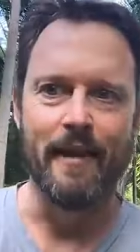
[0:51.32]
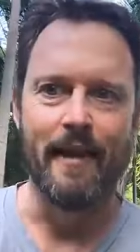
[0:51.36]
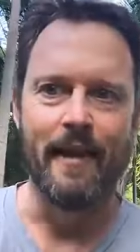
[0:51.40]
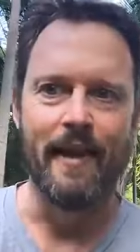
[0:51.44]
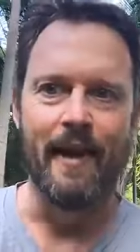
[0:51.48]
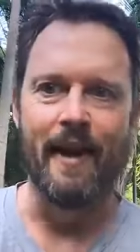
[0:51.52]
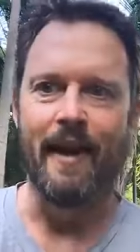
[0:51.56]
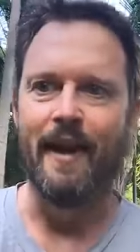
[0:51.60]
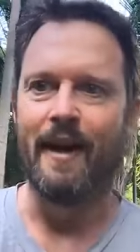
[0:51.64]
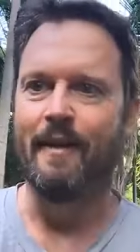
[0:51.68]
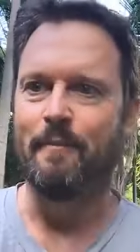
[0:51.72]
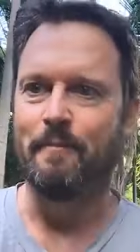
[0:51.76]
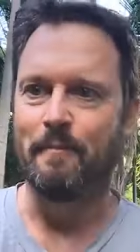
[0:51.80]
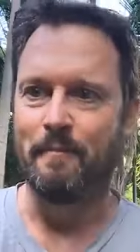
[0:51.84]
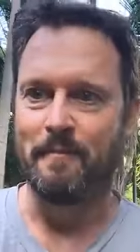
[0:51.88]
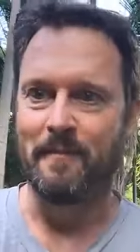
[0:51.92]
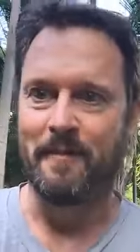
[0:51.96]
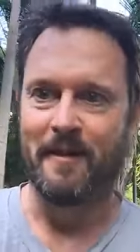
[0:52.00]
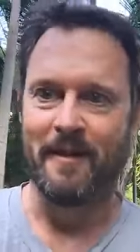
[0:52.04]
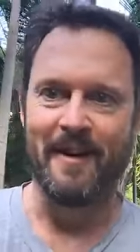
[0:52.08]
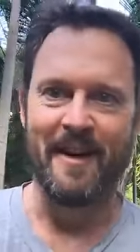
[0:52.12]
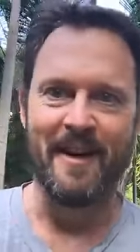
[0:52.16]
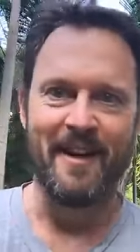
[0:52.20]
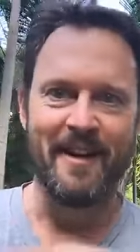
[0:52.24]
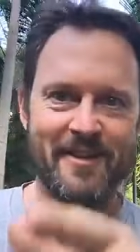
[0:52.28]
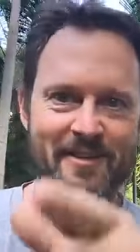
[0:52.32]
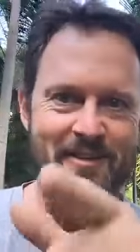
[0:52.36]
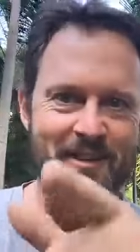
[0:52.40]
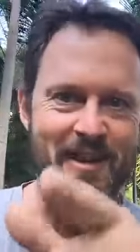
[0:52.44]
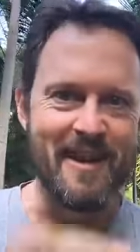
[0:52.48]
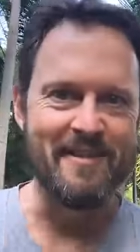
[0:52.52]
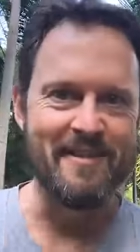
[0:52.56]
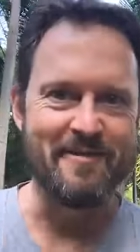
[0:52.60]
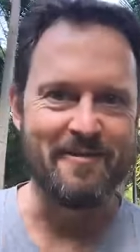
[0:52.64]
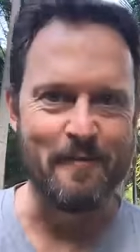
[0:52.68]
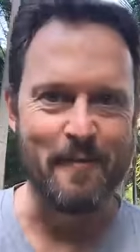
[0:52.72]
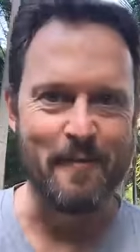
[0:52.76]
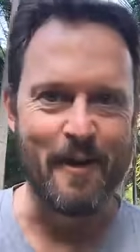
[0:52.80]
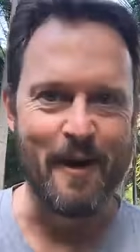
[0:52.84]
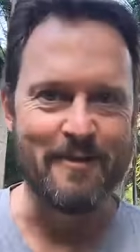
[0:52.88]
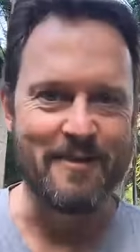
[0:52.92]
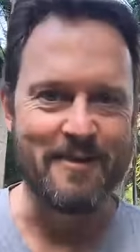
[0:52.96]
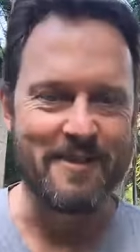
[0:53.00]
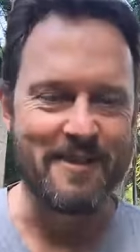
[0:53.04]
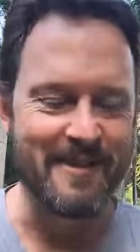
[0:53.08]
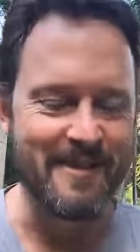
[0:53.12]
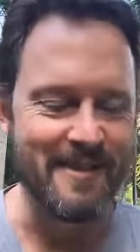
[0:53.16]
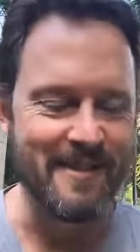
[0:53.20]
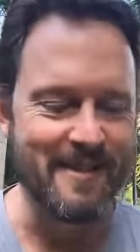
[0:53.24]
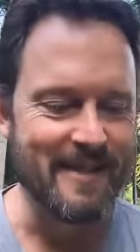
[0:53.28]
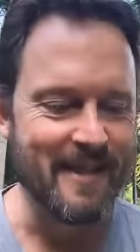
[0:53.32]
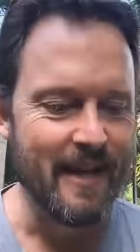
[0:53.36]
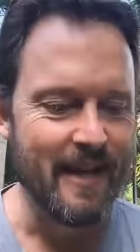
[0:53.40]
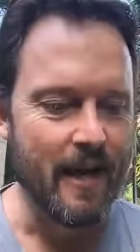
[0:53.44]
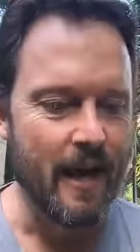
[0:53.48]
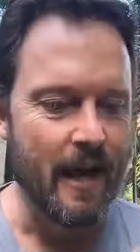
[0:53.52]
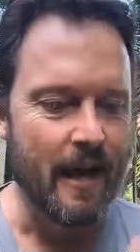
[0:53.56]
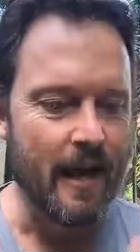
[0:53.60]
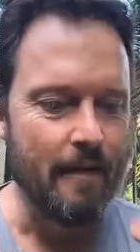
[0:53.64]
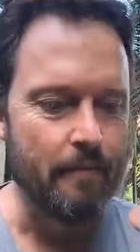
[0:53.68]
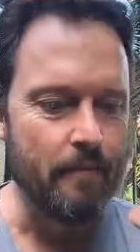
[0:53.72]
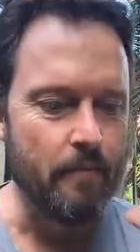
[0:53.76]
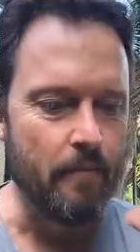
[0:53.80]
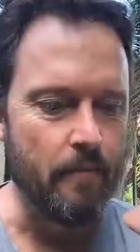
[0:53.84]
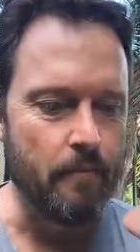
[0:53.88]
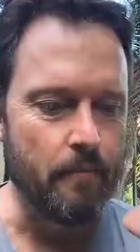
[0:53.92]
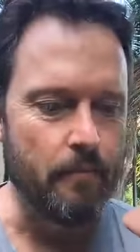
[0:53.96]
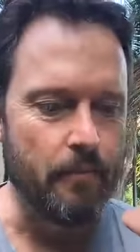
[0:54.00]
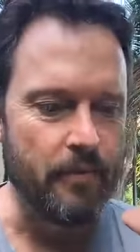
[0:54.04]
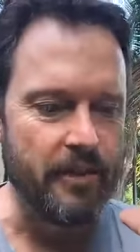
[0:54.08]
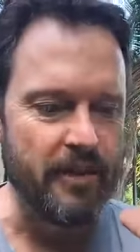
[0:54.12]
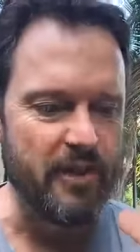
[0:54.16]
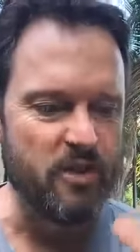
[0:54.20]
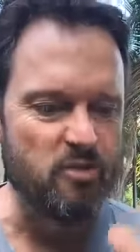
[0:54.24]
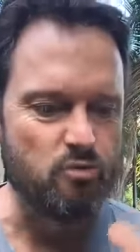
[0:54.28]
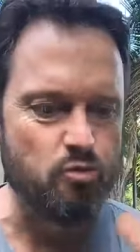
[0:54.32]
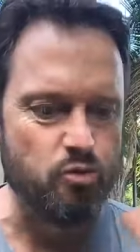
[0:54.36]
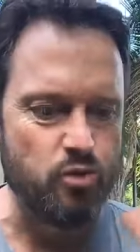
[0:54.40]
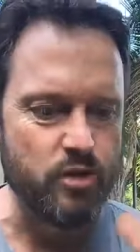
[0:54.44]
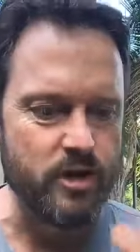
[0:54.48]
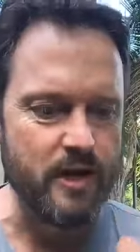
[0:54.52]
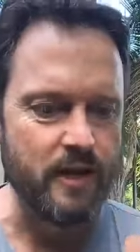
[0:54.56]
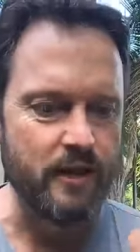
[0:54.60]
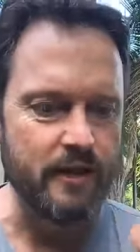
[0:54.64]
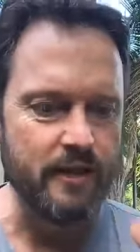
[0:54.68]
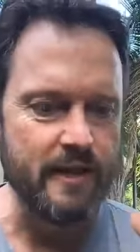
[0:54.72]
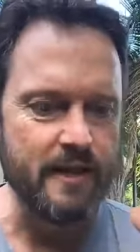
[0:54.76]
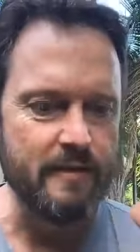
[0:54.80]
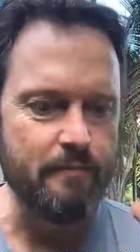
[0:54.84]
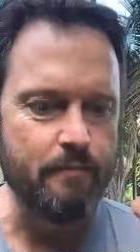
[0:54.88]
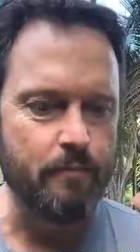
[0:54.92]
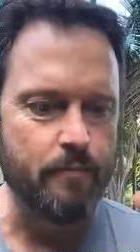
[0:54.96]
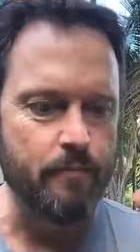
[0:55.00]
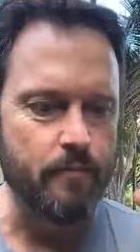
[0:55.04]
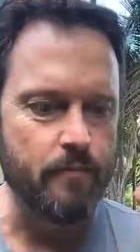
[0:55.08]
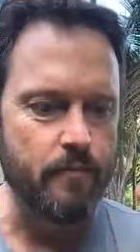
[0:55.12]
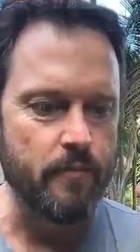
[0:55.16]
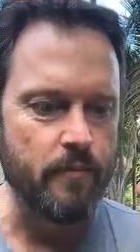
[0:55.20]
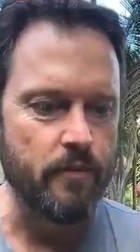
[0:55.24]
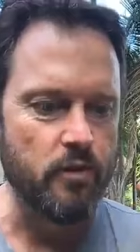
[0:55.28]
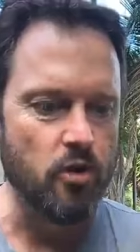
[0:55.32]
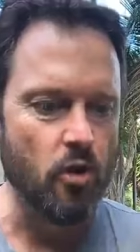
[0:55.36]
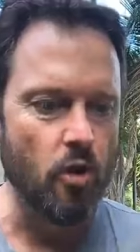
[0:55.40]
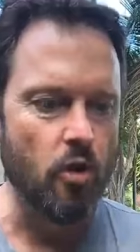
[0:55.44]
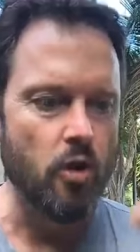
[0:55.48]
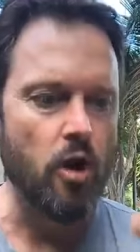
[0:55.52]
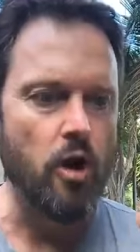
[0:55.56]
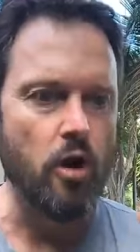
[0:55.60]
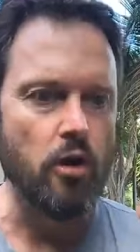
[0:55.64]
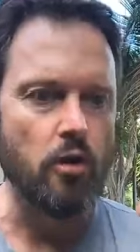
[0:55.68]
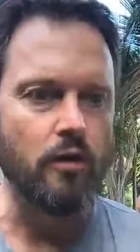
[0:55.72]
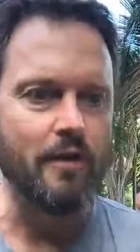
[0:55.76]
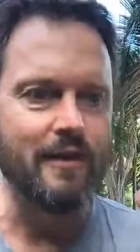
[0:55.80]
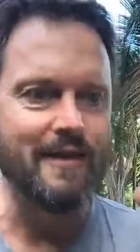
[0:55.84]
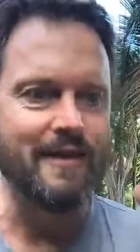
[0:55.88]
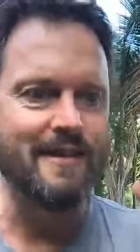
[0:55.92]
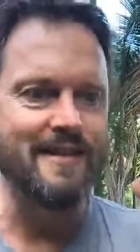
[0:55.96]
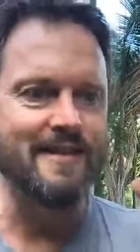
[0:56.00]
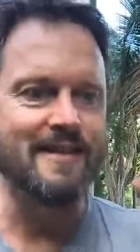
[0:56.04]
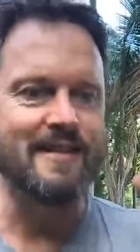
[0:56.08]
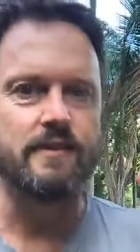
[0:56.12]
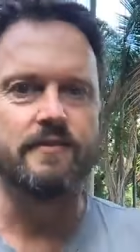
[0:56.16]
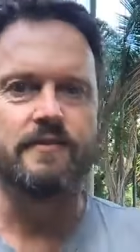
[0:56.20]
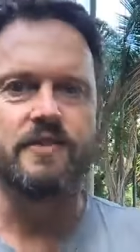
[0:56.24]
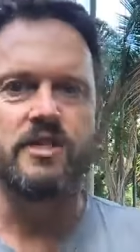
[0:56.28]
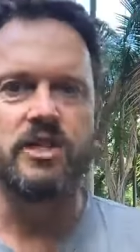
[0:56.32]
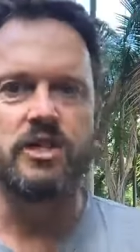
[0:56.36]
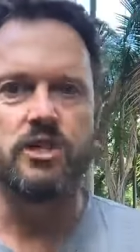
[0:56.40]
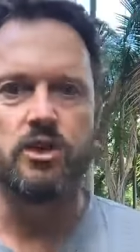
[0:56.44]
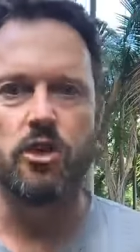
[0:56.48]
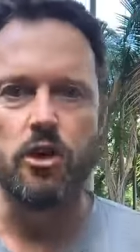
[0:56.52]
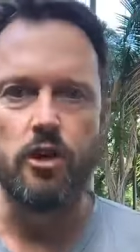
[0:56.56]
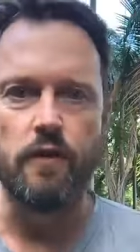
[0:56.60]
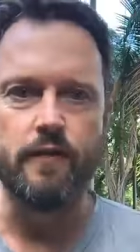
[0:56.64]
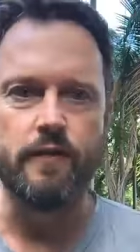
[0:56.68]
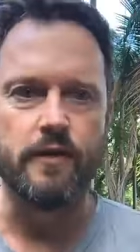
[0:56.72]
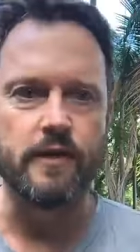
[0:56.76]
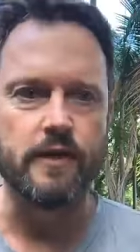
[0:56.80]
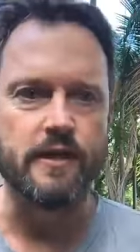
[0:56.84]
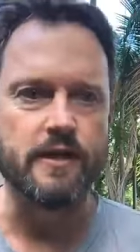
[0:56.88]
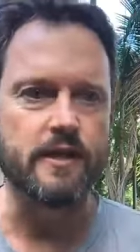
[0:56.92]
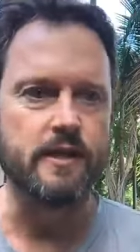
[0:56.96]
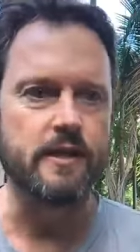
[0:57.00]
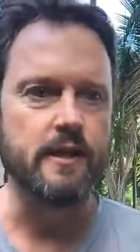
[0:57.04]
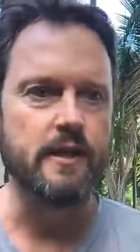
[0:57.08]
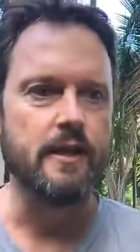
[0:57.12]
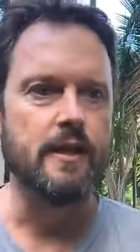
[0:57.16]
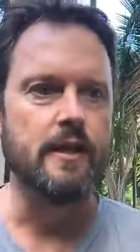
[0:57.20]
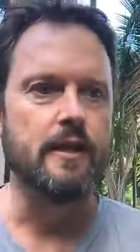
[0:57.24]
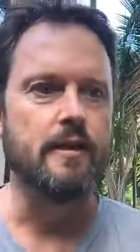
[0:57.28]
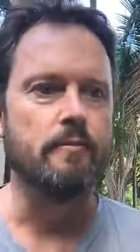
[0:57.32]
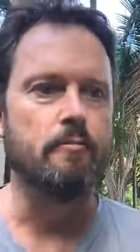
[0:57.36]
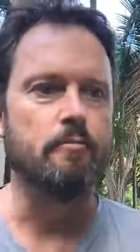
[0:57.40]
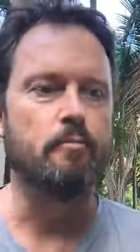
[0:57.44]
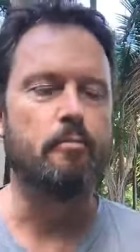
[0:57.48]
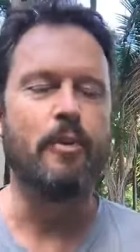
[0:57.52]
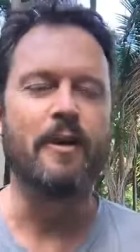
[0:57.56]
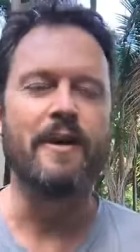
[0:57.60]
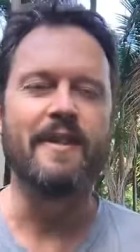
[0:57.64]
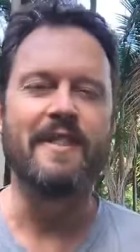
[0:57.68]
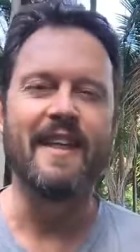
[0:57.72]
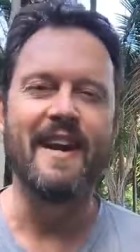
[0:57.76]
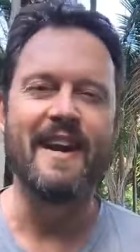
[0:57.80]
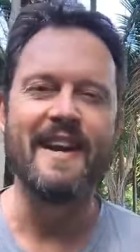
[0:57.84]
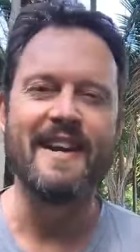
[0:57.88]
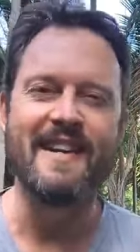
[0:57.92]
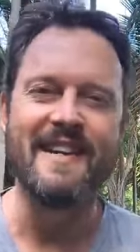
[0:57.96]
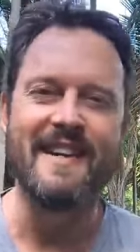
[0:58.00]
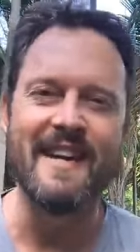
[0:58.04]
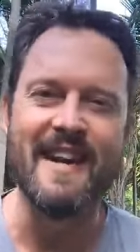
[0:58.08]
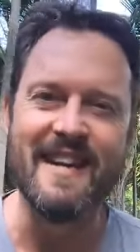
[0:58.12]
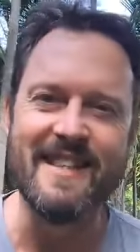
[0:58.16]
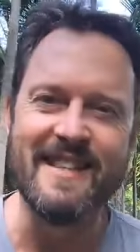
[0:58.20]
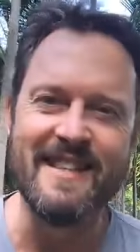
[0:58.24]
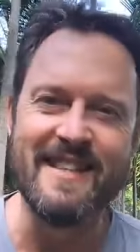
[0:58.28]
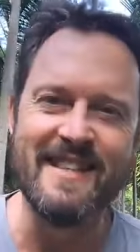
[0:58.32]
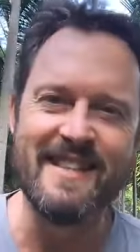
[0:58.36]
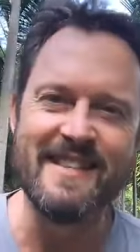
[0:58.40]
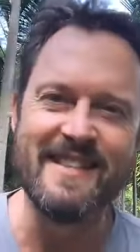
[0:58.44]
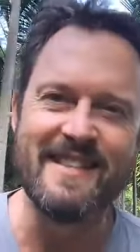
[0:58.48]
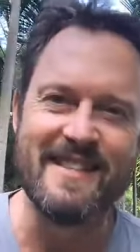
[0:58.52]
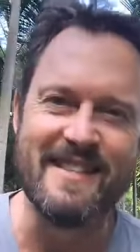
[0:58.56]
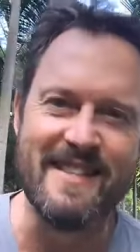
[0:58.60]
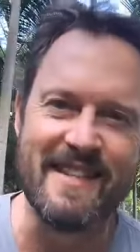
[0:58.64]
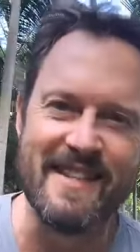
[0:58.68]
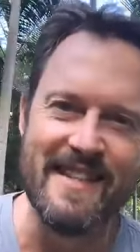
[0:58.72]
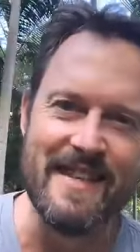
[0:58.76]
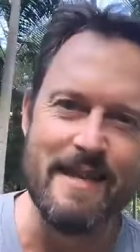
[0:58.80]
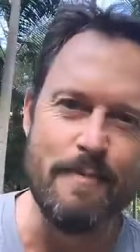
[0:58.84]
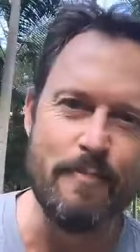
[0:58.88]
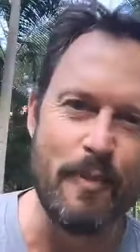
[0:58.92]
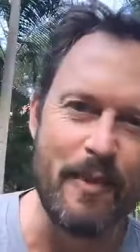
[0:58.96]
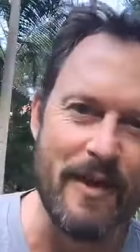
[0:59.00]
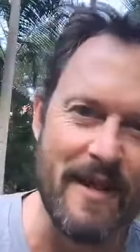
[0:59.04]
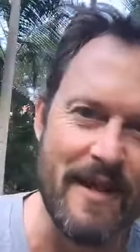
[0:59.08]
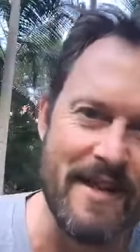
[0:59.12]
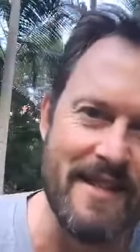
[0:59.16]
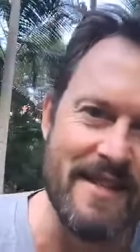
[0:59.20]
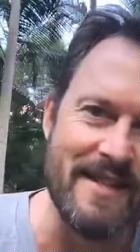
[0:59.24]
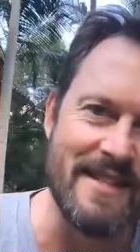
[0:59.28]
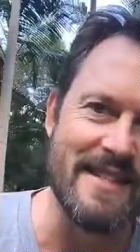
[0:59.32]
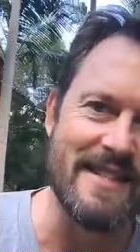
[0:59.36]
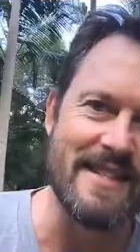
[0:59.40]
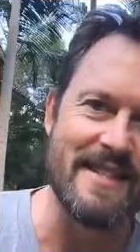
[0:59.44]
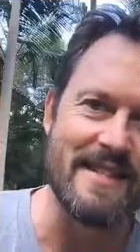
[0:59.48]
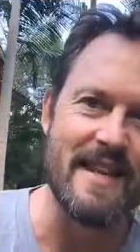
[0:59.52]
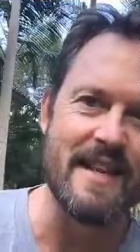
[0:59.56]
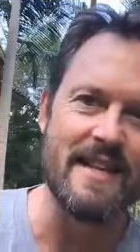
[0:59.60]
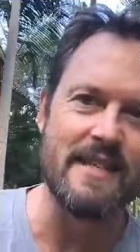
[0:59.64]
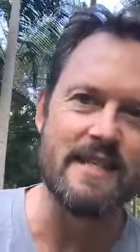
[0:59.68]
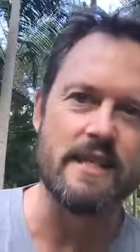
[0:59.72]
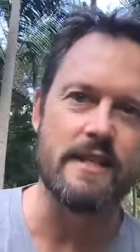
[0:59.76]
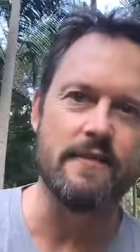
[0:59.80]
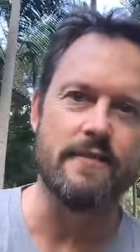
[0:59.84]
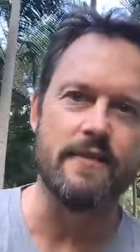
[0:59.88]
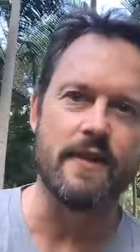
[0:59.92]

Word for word: Um, hey, Andre from overseas. Um, but that really not only is of service, but they get this deep inner sense of